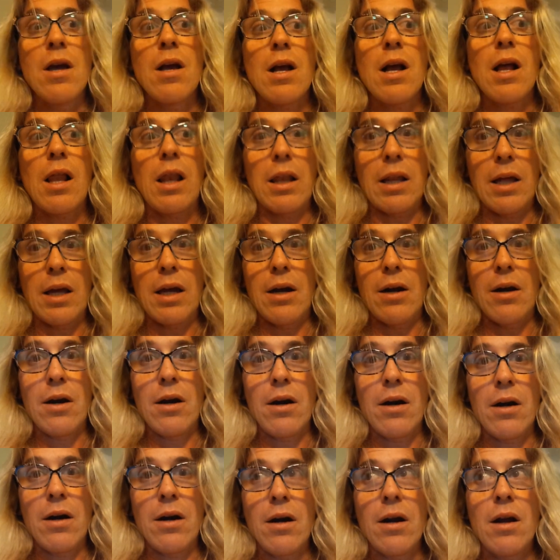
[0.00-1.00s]

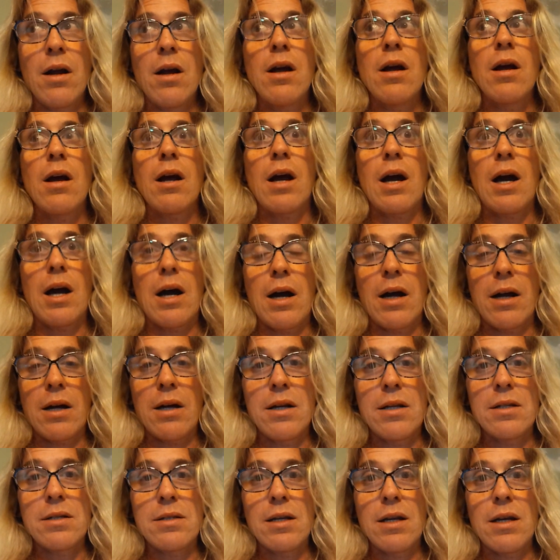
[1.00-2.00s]
Clear,
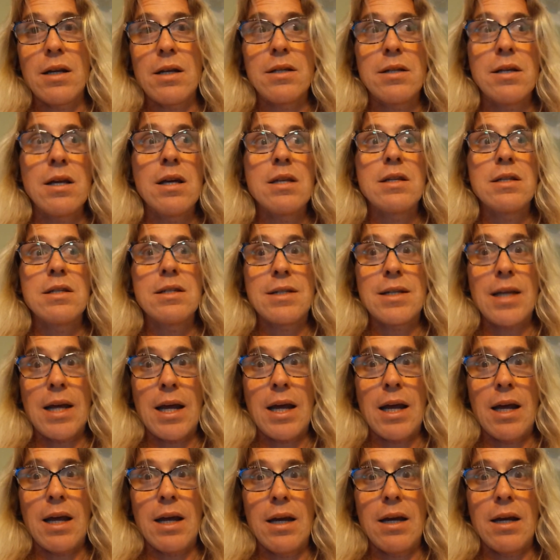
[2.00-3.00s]
cognizant,
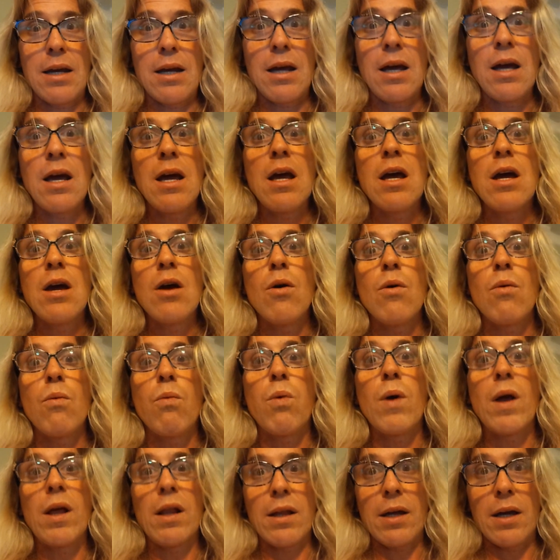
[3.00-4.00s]
sane,
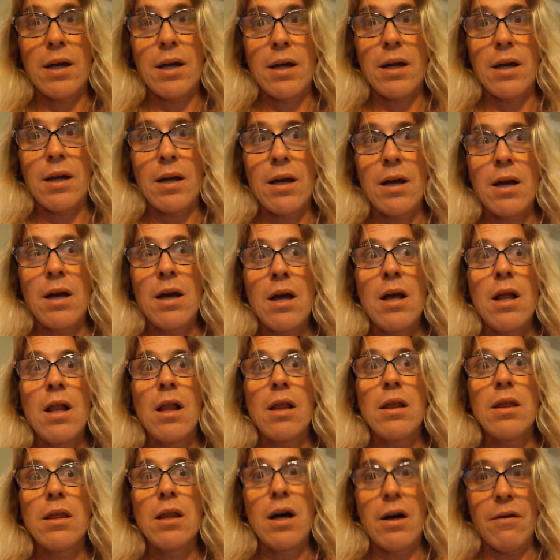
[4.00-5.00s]
willing,
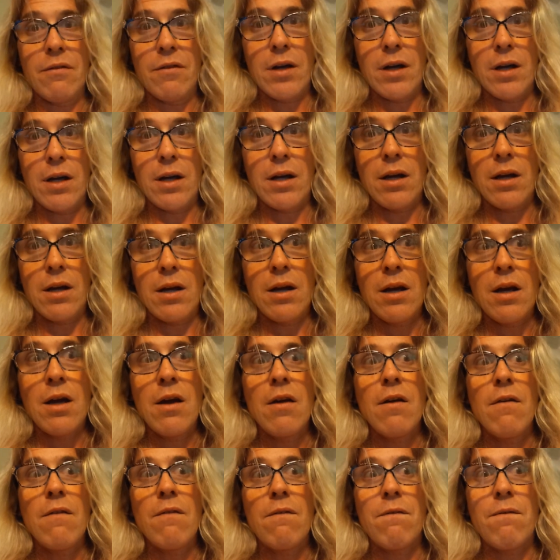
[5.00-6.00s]
loving,
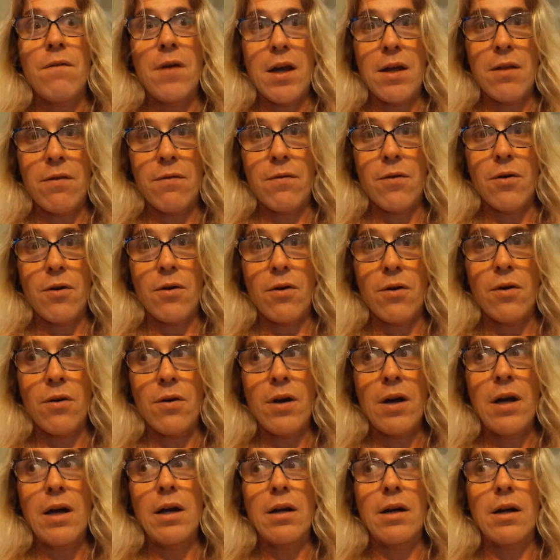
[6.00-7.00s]
faithful,
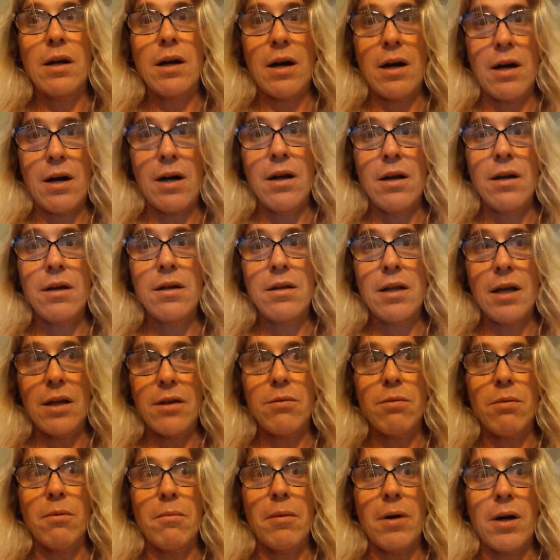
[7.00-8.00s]
and kind.
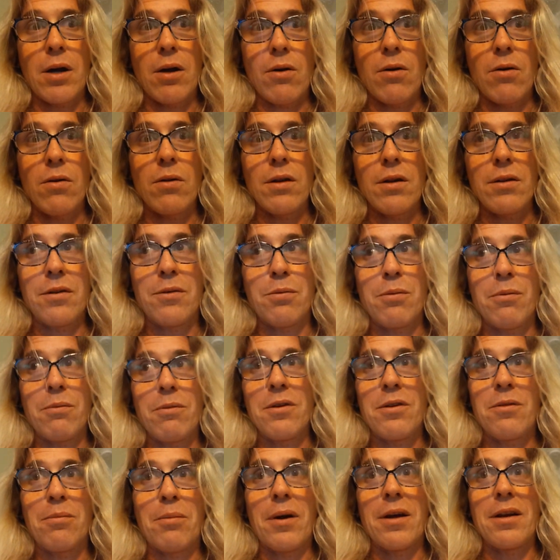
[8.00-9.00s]
That's what my goal is with
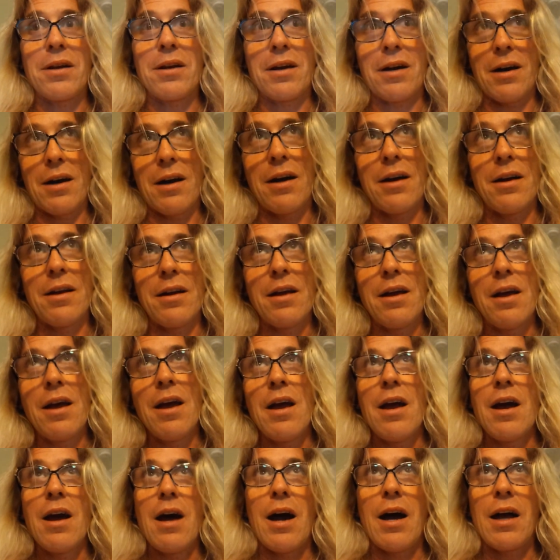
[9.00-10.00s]
respect to kind.
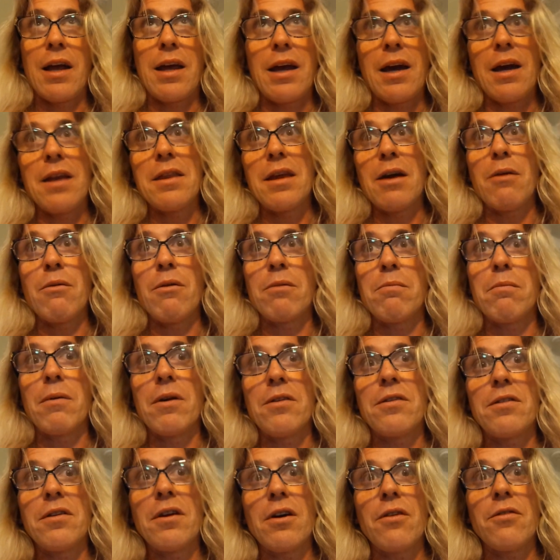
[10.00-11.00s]
I get that with
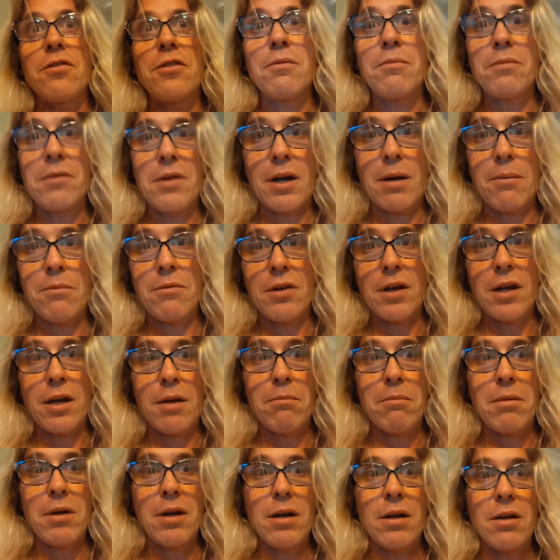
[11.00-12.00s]
myself sometimes I can
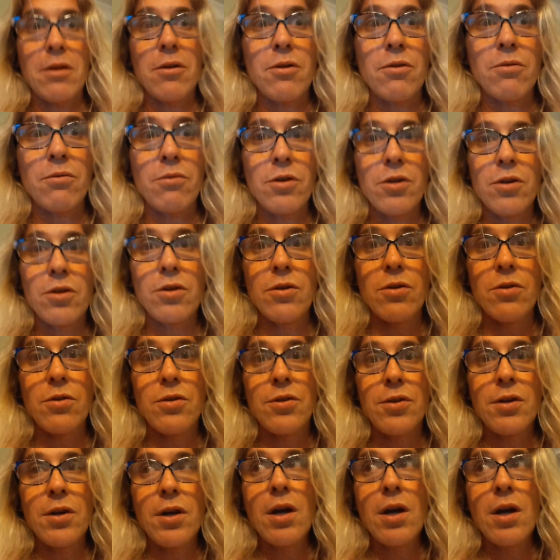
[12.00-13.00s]
be a little
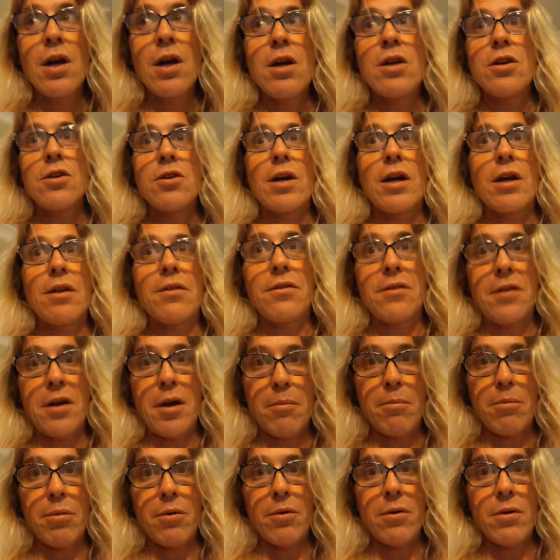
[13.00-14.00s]
rude,
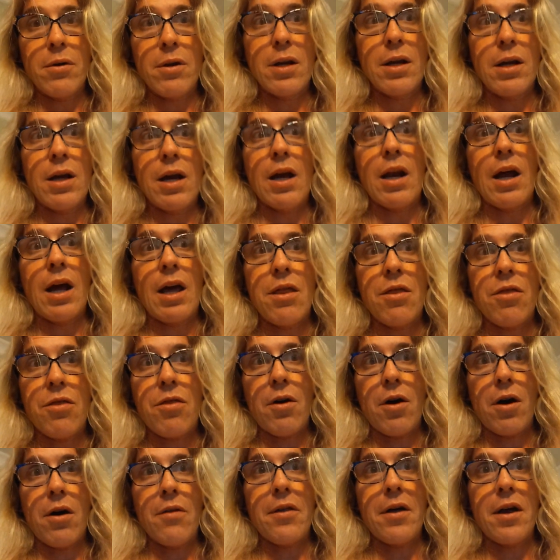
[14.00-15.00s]
transtemporally, and I
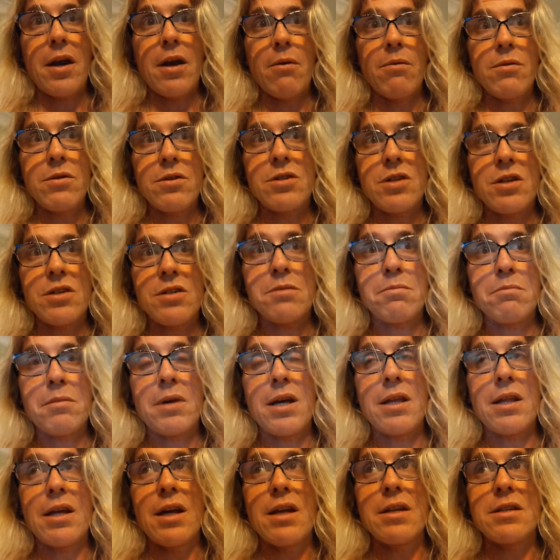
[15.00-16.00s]
thought that it was just
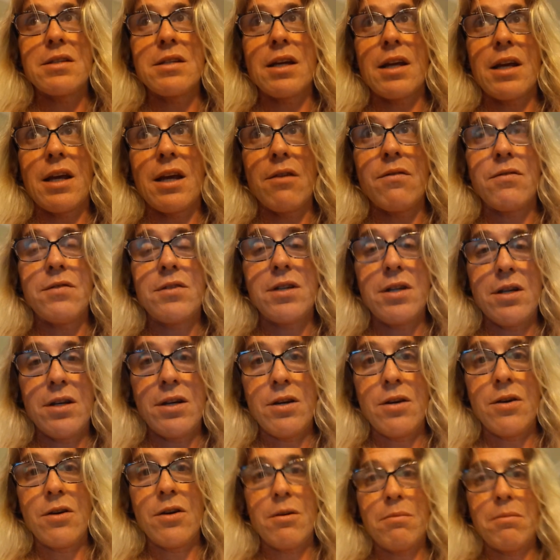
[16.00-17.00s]
me. That is a gift to
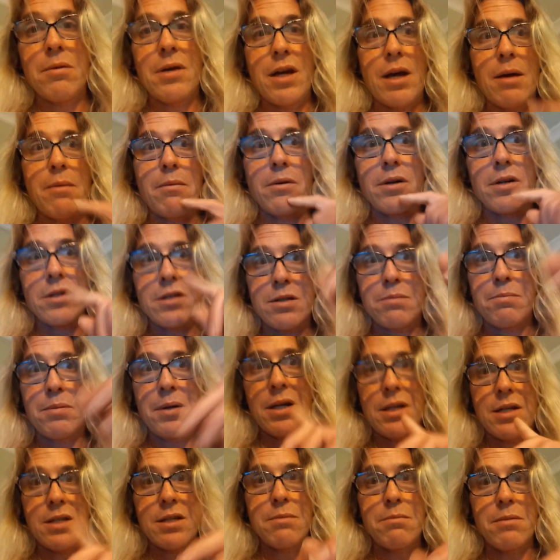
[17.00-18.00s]
you to be able to
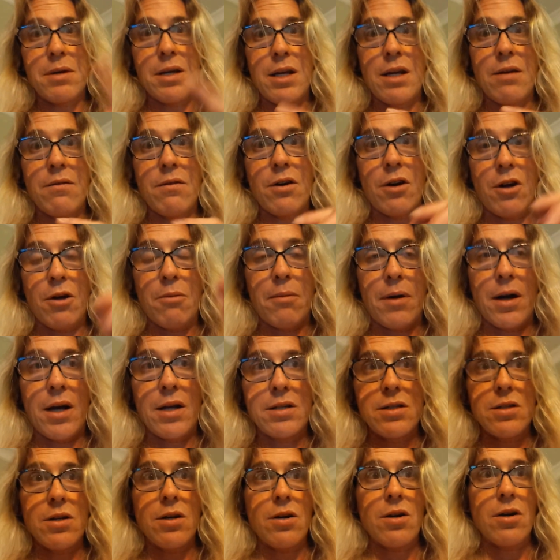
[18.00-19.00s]
speak to me even on my
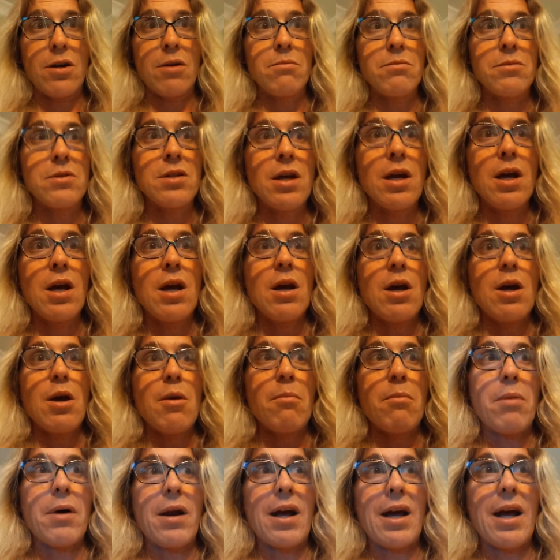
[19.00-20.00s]
terms,
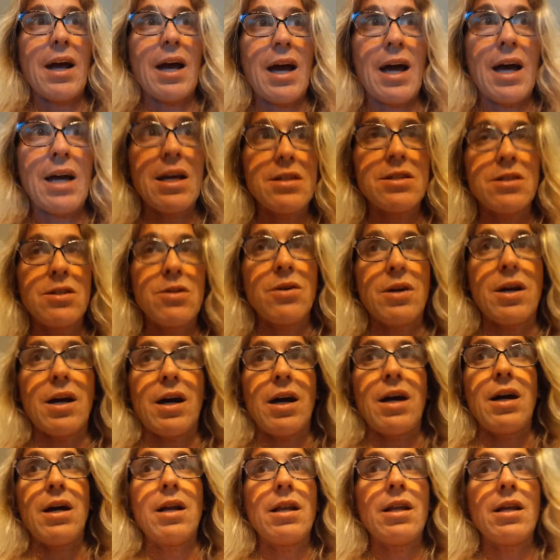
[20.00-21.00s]
but I ask you
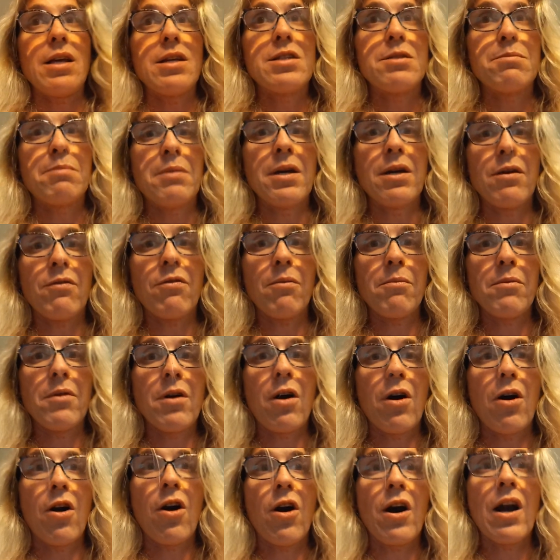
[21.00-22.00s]
kindly speak from the
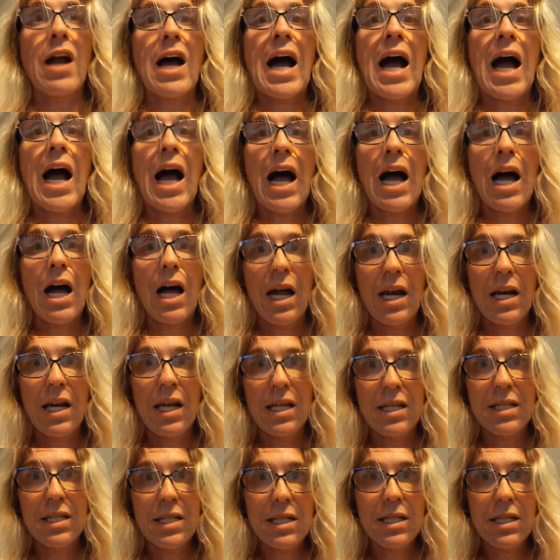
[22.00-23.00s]
heart
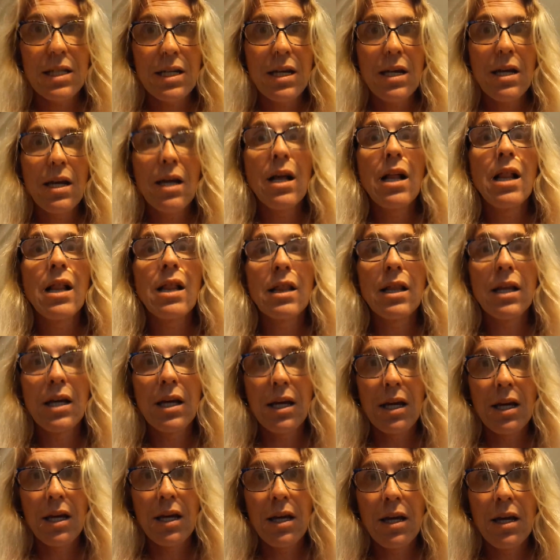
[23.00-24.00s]

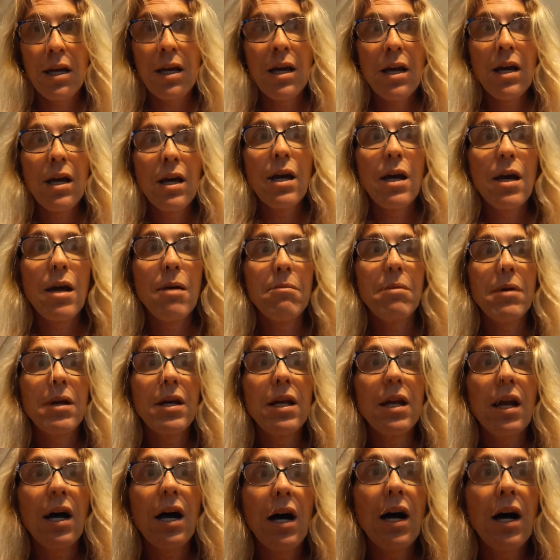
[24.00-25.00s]
honestly. And
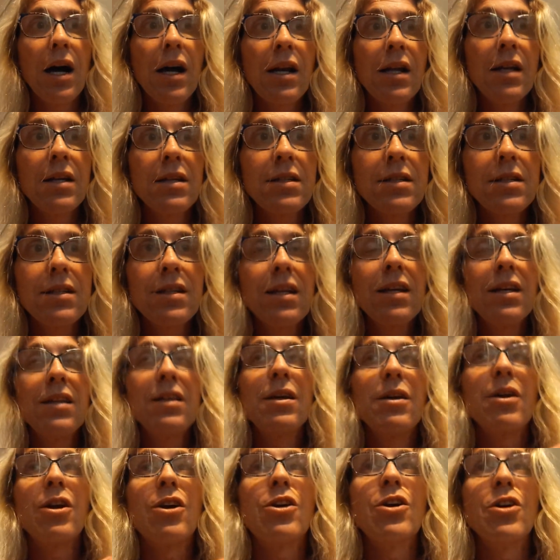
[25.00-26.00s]
be honest in
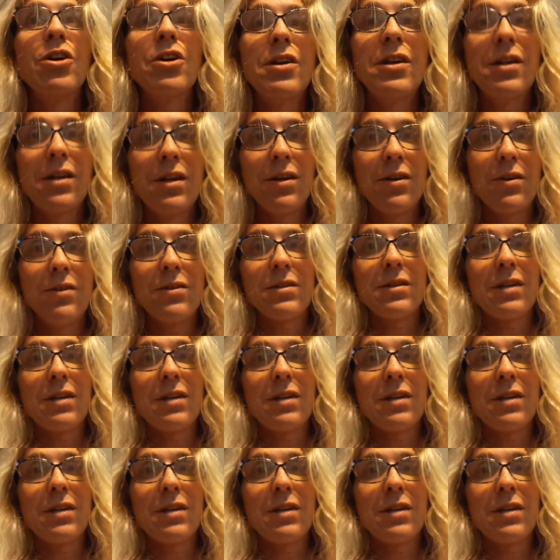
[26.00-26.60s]
the good news,